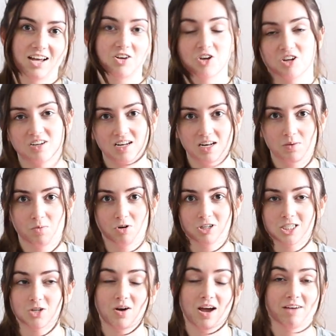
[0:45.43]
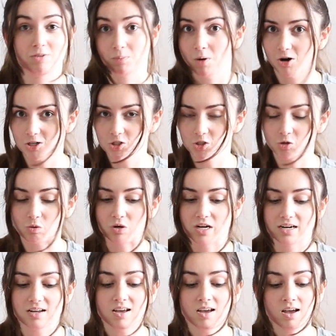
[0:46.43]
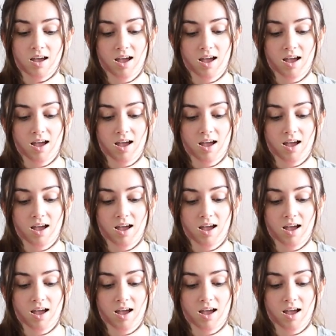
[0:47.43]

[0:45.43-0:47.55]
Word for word: I couldn't anymore, so I have a partial one.